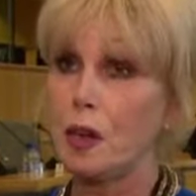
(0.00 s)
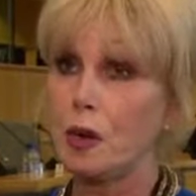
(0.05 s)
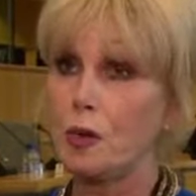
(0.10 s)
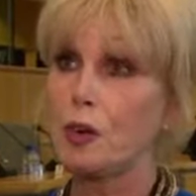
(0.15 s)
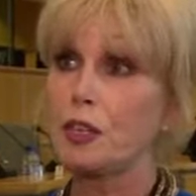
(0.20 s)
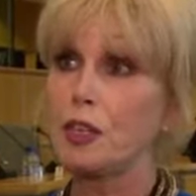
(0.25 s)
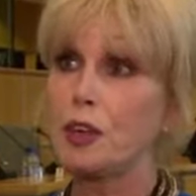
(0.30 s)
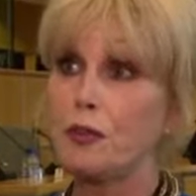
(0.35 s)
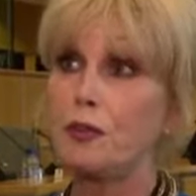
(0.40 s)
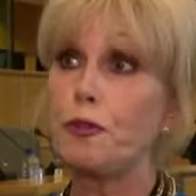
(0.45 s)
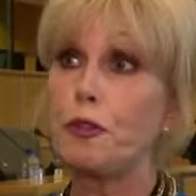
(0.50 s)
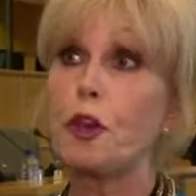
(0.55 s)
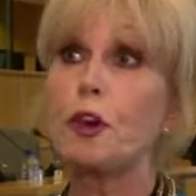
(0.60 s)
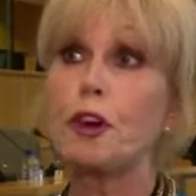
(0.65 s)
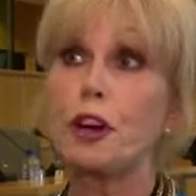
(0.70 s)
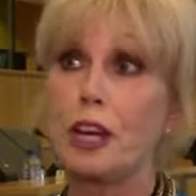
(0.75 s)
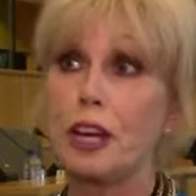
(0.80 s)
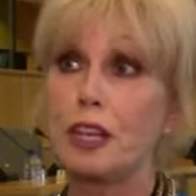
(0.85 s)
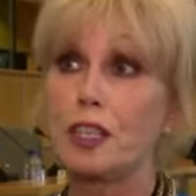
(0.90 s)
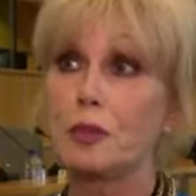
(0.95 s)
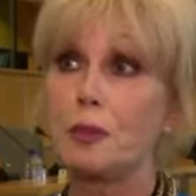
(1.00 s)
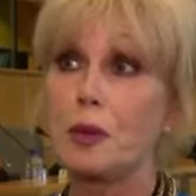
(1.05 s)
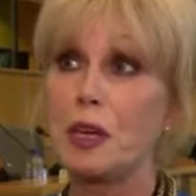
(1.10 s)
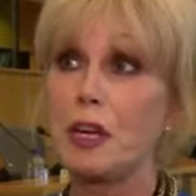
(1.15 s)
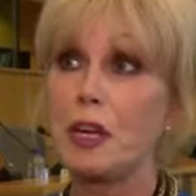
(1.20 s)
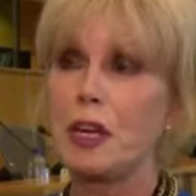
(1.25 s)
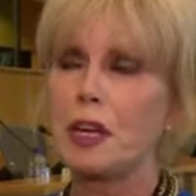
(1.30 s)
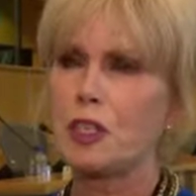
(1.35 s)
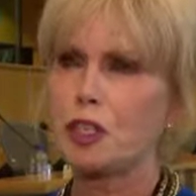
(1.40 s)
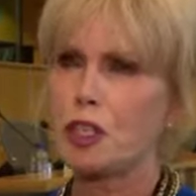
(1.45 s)
What infuriates
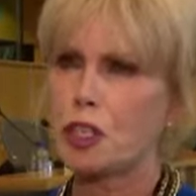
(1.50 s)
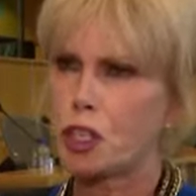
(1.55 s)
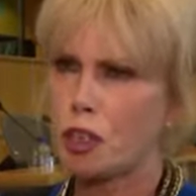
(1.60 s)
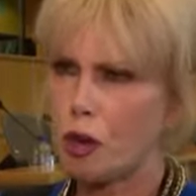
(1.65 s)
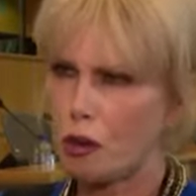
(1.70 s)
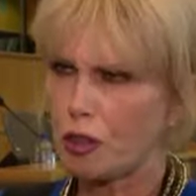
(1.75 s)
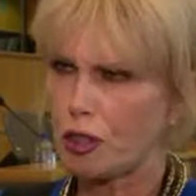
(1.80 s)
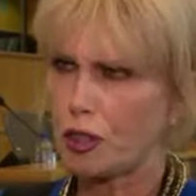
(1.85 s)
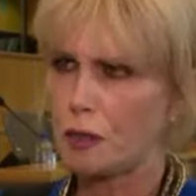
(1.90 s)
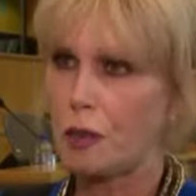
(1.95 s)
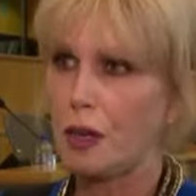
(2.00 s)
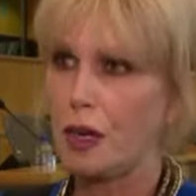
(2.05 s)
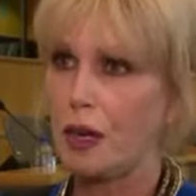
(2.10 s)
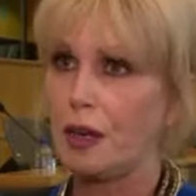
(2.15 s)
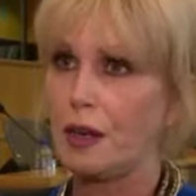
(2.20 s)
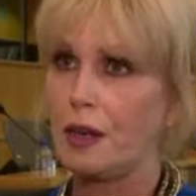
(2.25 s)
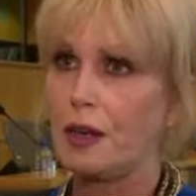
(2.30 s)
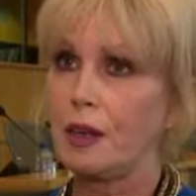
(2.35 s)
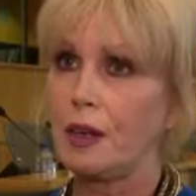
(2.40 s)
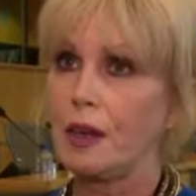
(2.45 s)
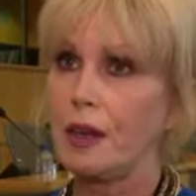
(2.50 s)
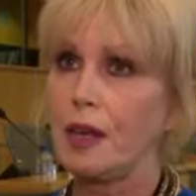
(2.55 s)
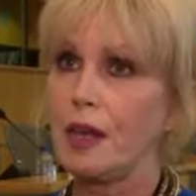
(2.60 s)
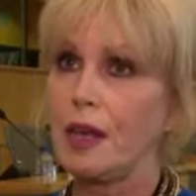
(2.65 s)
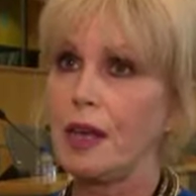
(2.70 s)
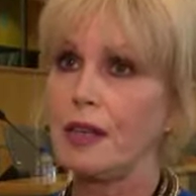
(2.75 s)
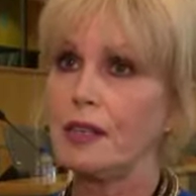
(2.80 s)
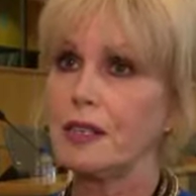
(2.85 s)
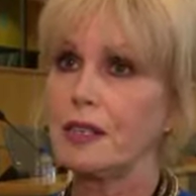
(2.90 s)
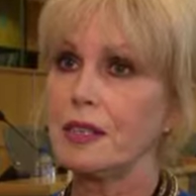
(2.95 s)
me, shocks me,
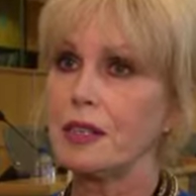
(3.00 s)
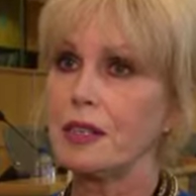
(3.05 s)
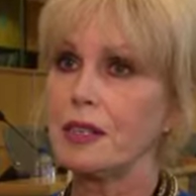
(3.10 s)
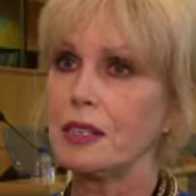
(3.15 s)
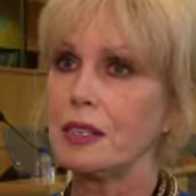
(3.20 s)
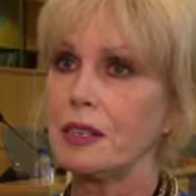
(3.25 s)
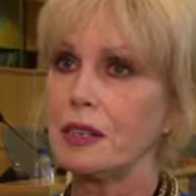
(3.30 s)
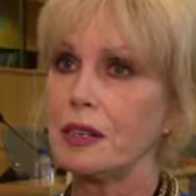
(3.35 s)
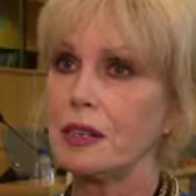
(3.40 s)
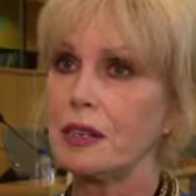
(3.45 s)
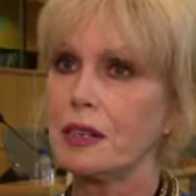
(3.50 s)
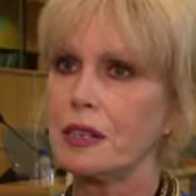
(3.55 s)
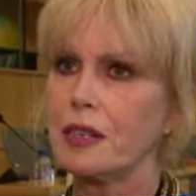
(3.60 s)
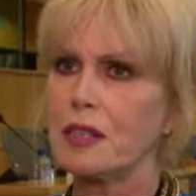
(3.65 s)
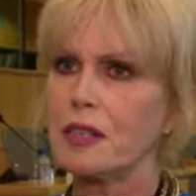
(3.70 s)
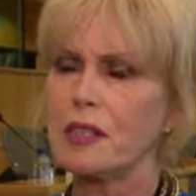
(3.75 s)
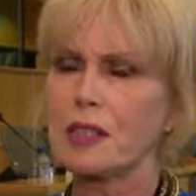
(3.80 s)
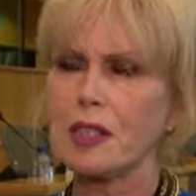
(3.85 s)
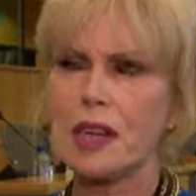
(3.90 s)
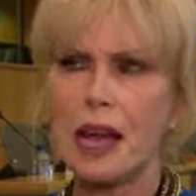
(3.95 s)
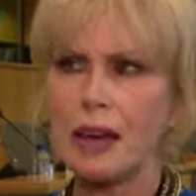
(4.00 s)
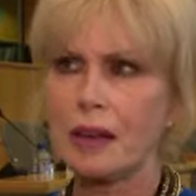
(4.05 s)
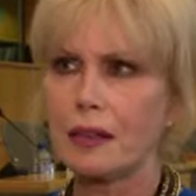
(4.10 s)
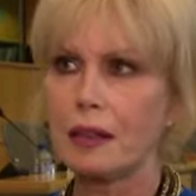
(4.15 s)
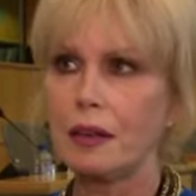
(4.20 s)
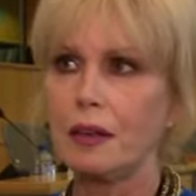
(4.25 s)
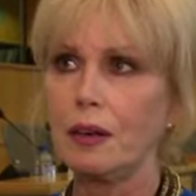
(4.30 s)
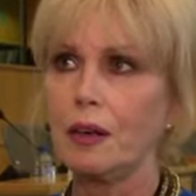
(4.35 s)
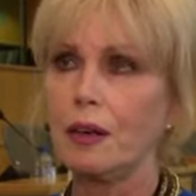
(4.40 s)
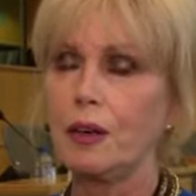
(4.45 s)
is this, it's a
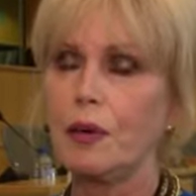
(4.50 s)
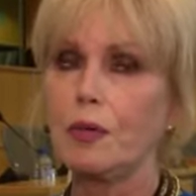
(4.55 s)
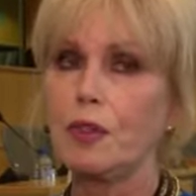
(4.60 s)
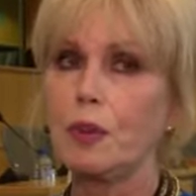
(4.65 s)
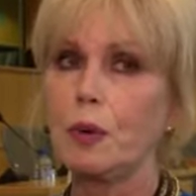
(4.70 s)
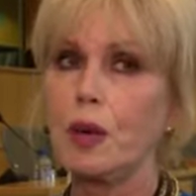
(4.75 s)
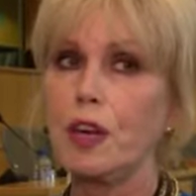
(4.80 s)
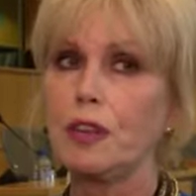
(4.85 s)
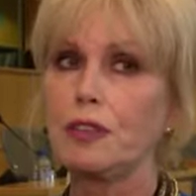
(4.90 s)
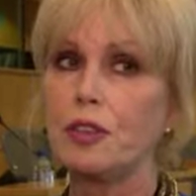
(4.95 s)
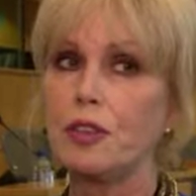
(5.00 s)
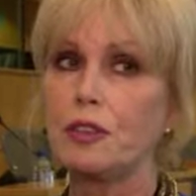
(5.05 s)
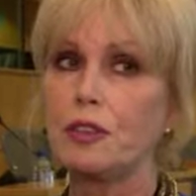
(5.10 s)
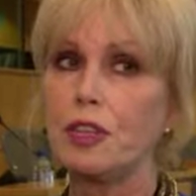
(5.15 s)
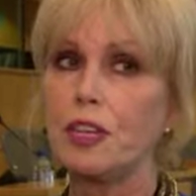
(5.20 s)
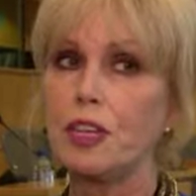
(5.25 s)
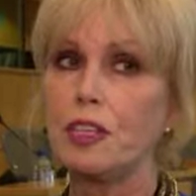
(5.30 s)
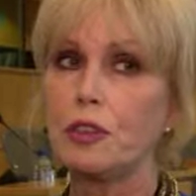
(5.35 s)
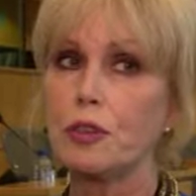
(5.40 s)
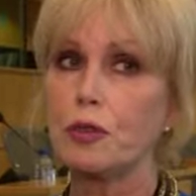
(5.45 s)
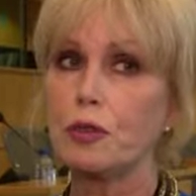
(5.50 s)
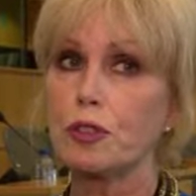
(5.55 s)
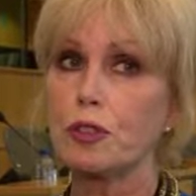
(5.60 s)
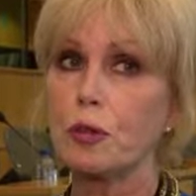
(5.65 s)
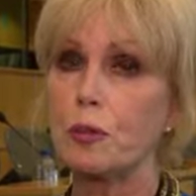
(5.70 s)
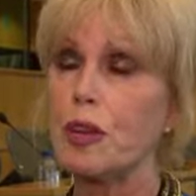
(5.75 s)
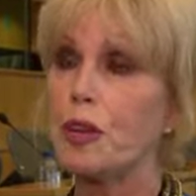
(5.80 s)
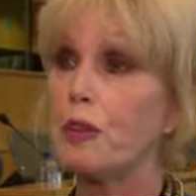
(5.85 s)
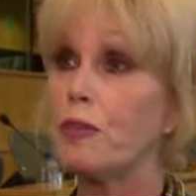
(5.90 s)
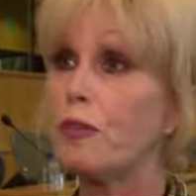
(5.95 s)
scandal the way that these laws
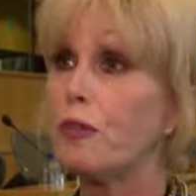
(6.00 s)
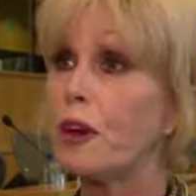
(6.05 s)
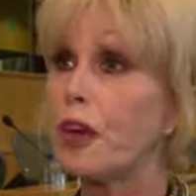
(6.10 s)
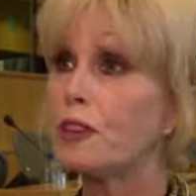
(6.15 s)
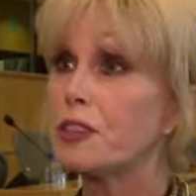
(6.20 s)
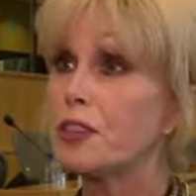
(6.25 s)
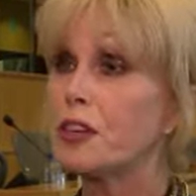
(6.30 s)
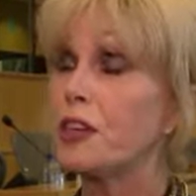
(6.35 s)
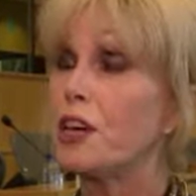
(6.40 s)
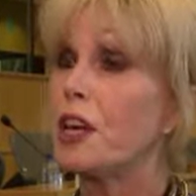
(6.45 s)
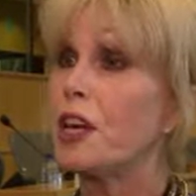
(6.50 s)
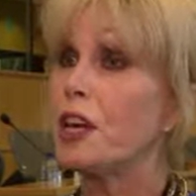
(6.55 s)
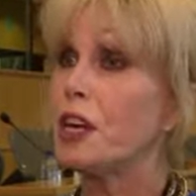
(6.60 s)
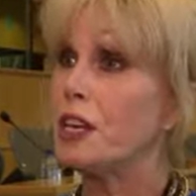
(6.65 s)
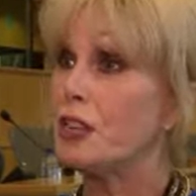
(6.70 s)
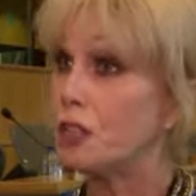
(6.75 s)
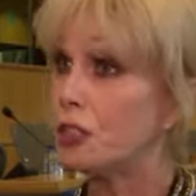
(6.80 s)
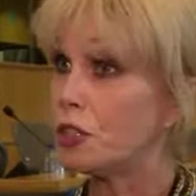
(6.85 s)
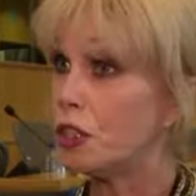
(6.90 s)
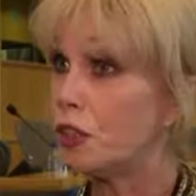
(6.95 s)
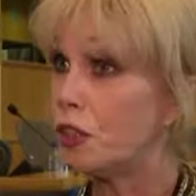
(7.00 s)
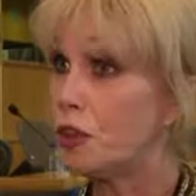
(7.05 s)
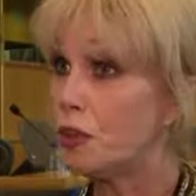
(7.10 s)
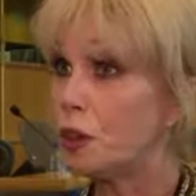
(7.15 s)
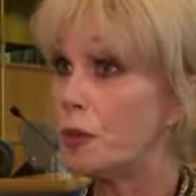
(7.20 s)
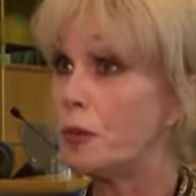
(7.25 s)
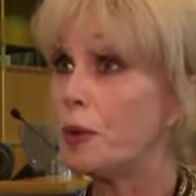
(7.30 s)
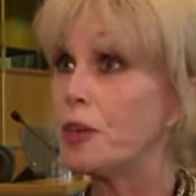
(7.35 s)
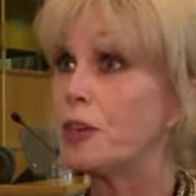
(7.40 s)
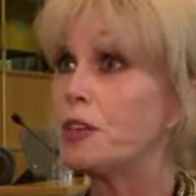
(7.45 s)
are being flouted. It is a
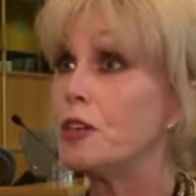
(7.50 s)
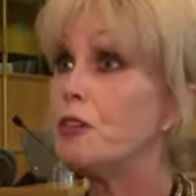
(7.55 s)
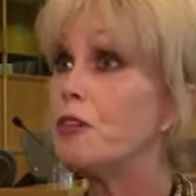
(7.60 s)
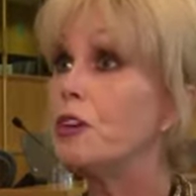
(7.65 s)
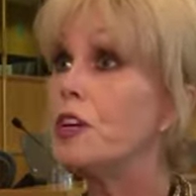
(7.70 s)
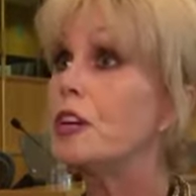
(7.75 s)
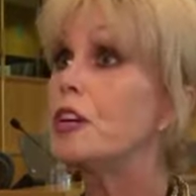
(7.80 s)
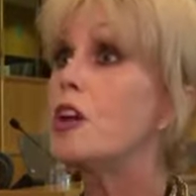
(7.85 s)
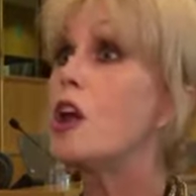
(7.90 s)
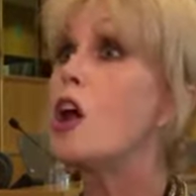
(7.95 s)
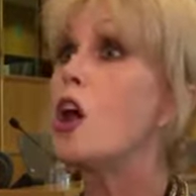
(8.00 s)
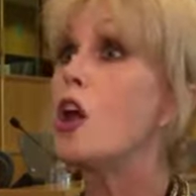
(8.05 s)
European Union